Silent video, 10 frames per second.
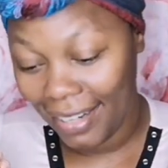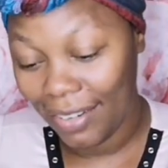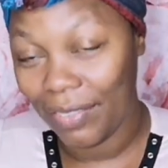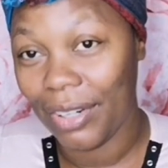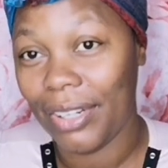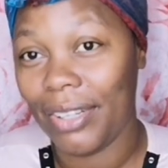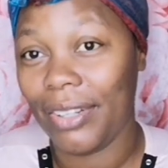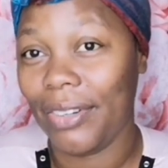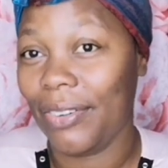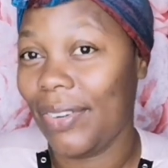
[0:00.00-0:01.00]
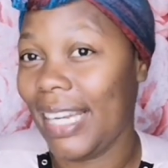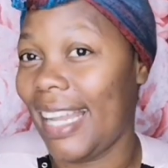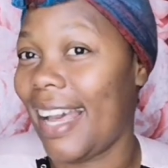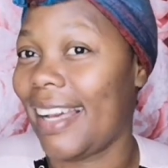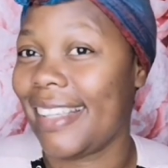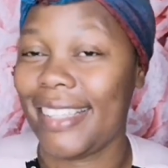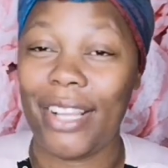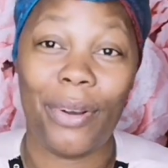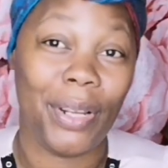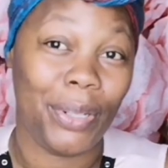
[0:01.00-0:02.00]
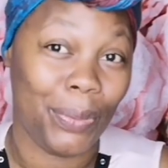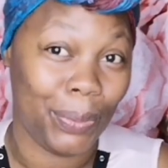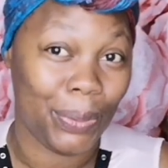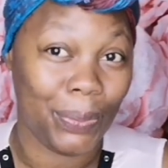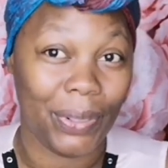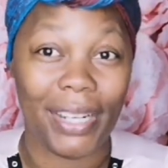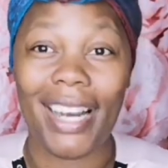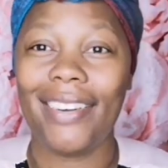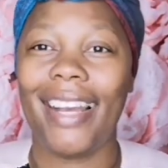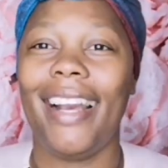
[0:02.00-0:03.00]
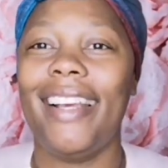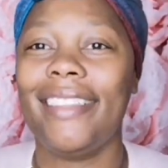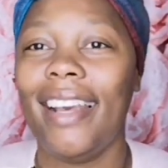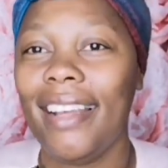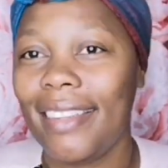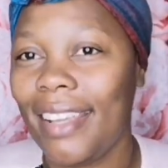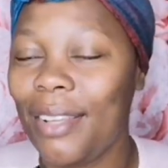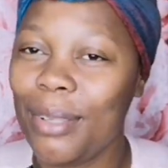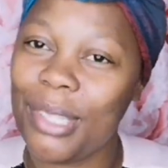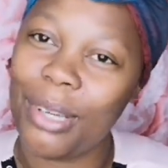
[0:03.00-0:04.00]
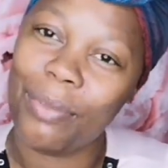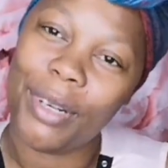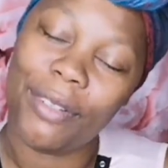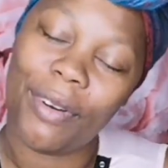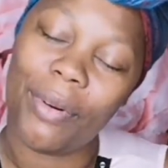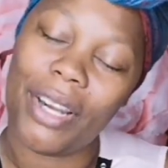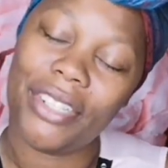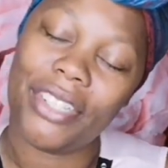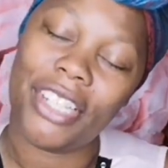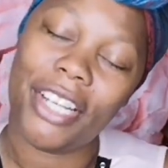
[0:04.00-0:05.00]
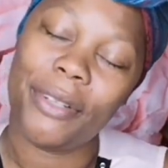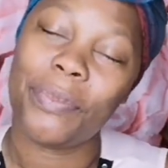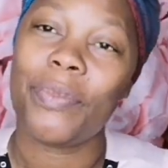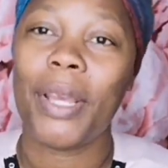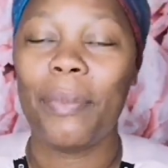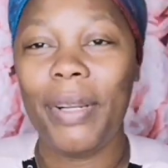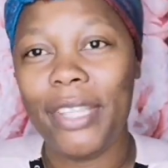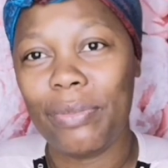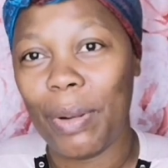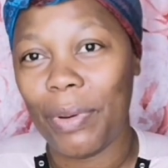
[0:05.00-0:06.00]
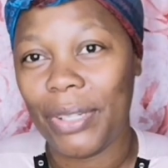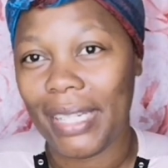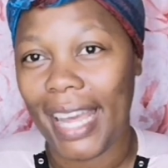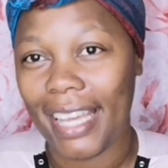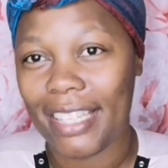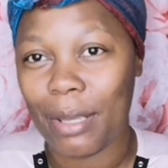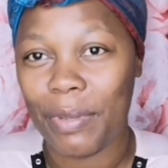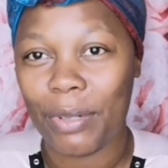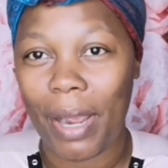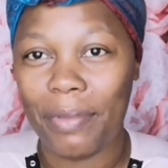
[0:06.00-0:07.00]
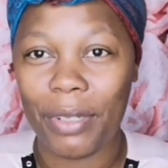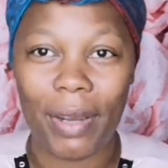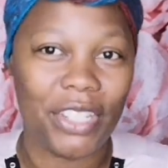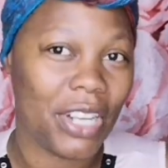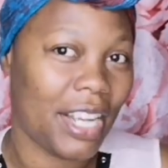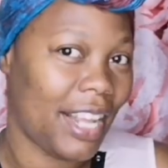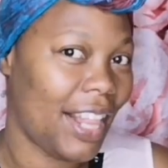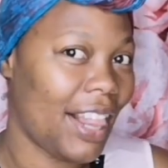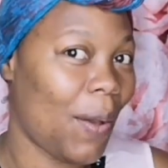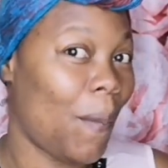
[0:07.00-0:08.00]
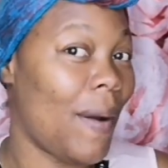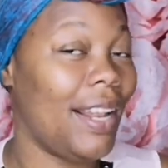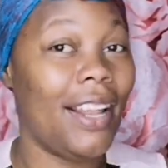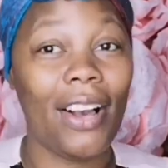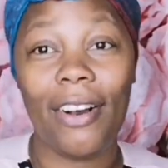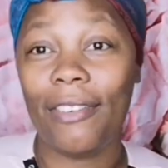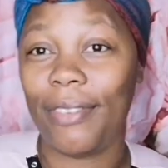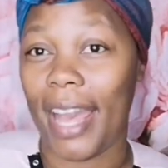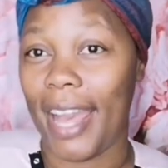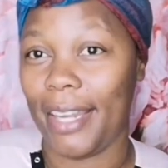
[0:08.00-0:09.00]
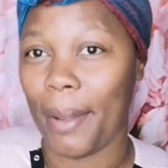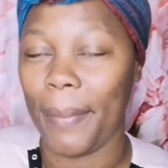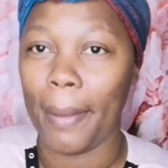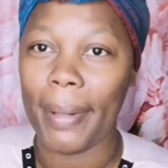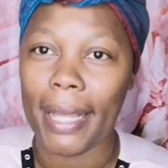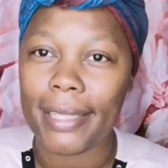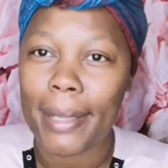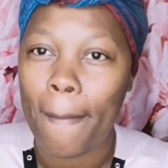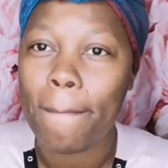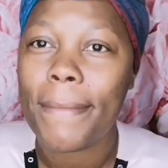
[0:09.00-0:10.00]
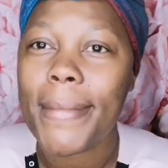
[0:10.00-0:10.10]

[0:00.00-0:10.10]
And I'm gonna relax now and go to work. Alright guys, thank you so much for watching. Please remember to like and subscribe to my channel. One love and be blessed.